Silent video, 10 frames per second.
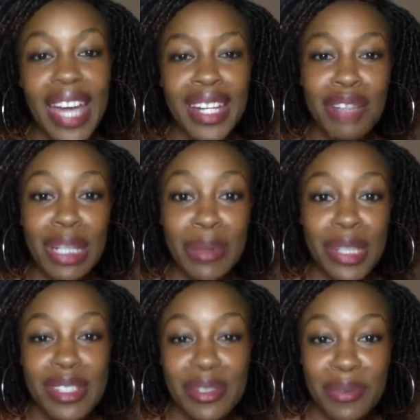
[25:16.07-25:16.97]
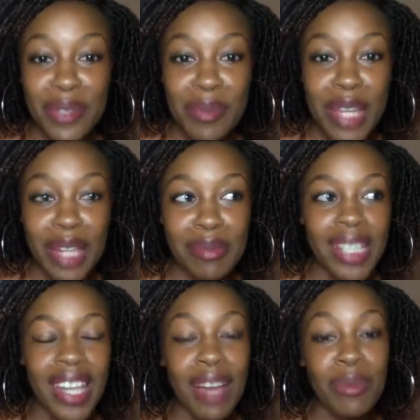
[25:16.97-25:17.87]
and I really wanted to film that,
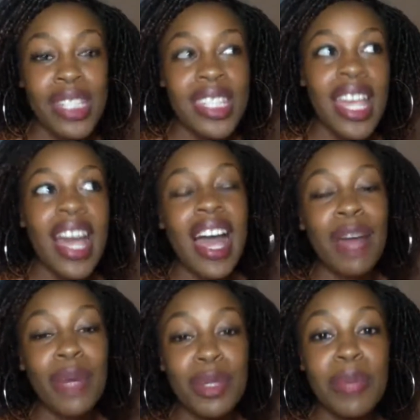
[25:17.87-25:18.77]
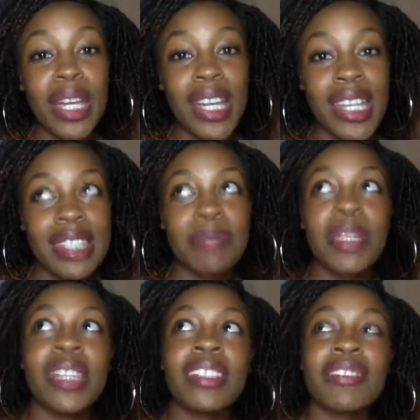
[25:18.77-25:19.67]
but I went with my cousin.
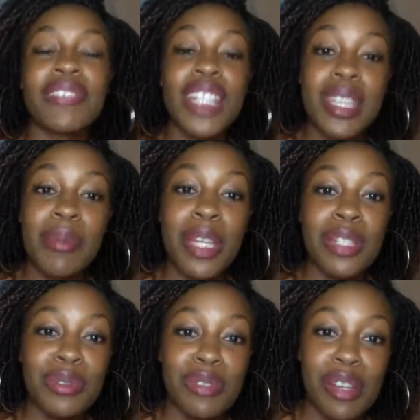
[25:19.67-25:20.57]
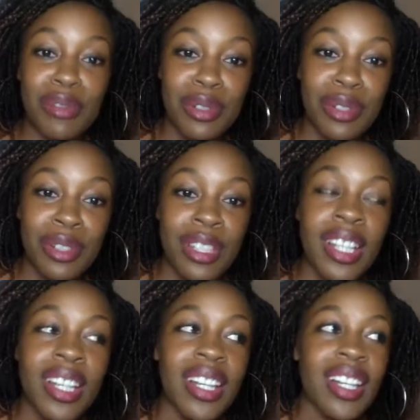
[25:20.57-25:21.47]
But the first time I do travel,
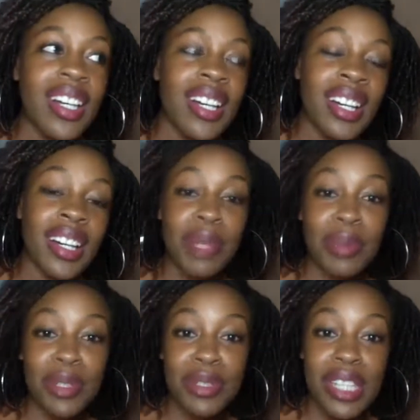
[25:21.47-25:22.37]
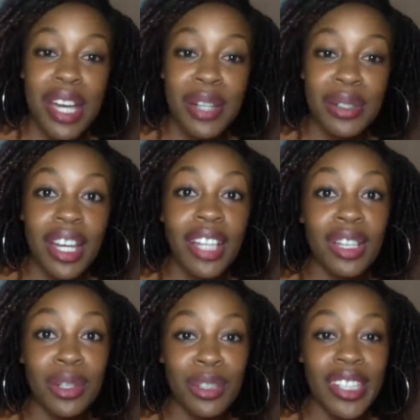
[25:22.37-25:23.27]
maybe to town
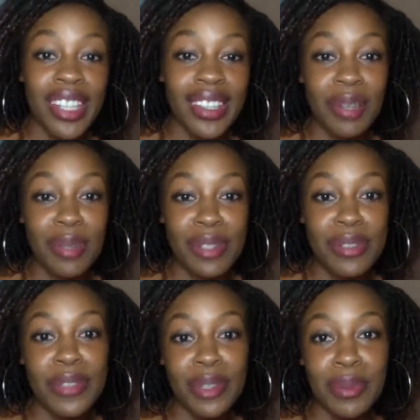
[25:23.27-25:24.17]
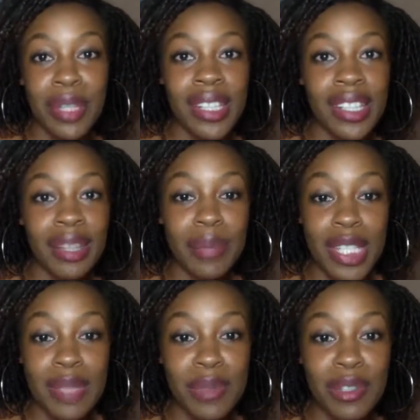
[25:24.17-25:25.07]
alone, I think I'm going to film that, like my
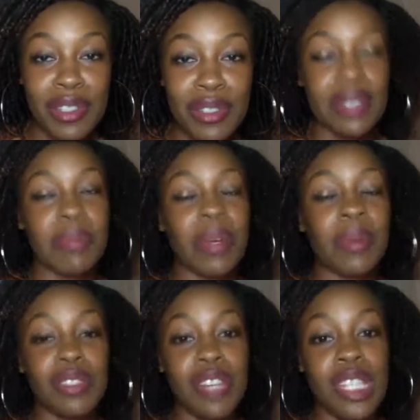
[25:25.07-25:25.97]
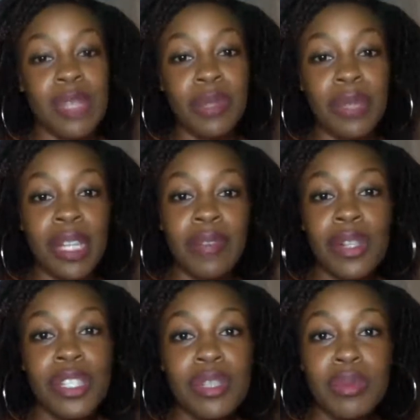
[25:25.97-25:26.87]
experience using public transport. But I
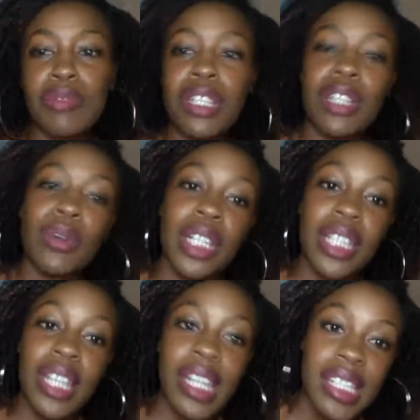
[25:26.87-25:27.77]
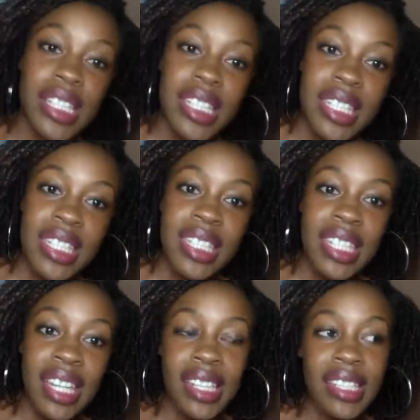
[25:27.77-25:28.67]
found it to be really organized,
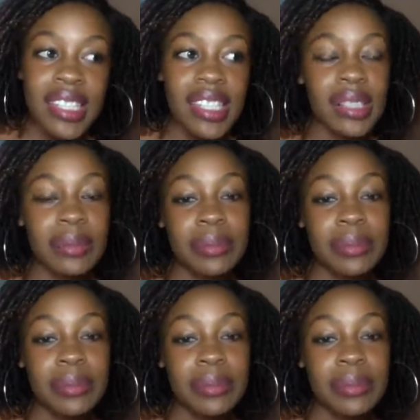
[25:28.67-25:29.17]
and